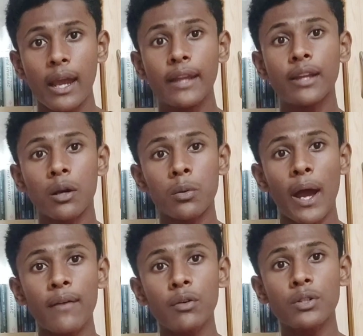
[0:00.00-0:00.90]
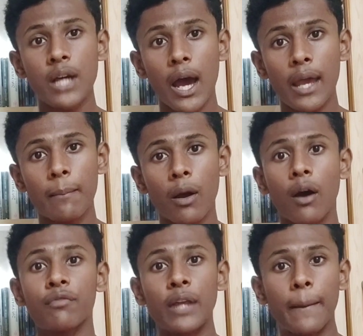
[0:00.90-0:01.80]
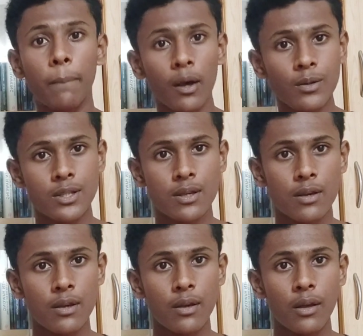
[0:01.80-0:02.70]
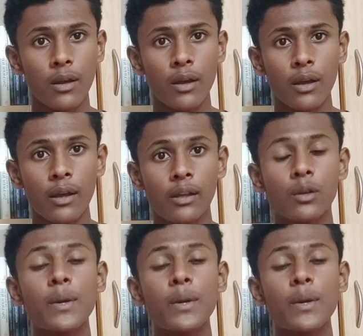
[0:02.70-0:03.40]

in the arrival time of that pulse. The